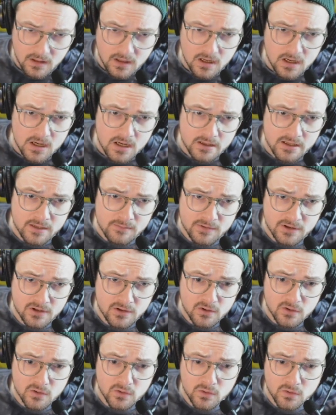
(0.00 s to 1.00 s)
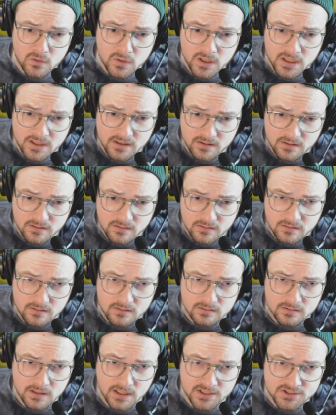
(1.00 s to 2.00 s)
Then I'm going to do
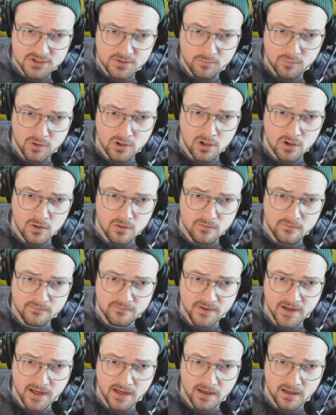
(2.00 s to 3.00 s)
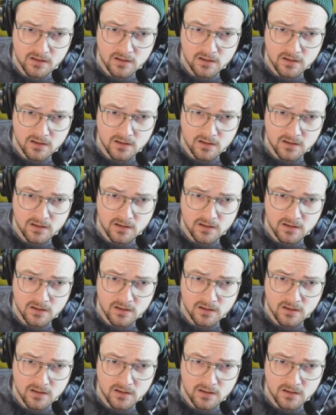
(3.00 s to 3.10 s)
Logic Pro, File,